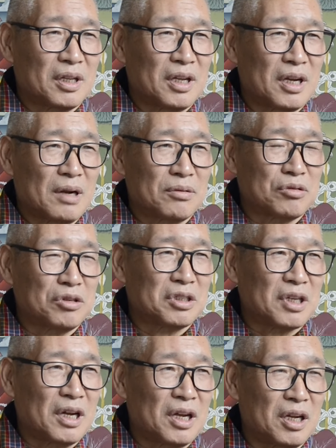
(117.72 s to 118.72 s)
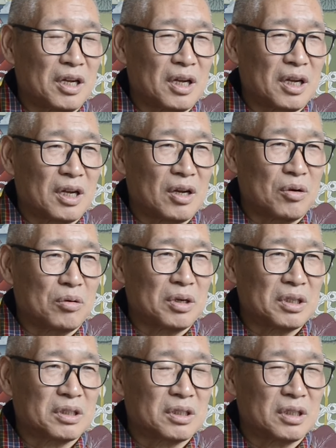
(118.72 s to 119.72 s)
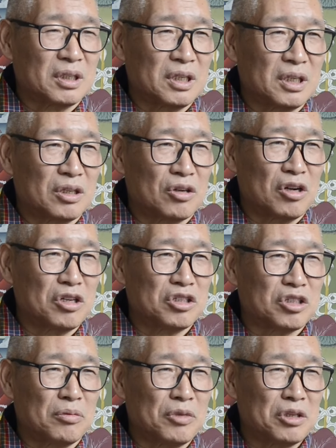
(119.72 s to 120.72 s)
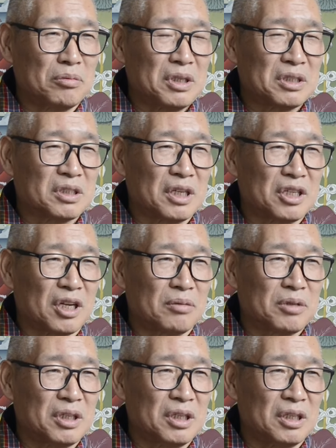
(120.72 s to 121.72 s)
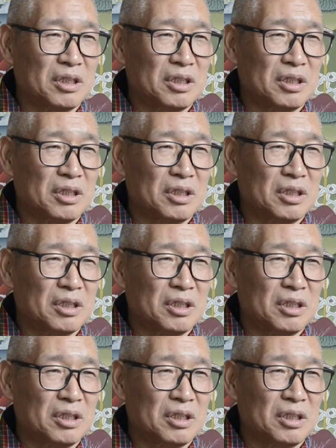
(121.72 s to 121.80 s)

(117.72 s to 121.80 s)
Then after which I was in the Royal Institute of Management setting up the,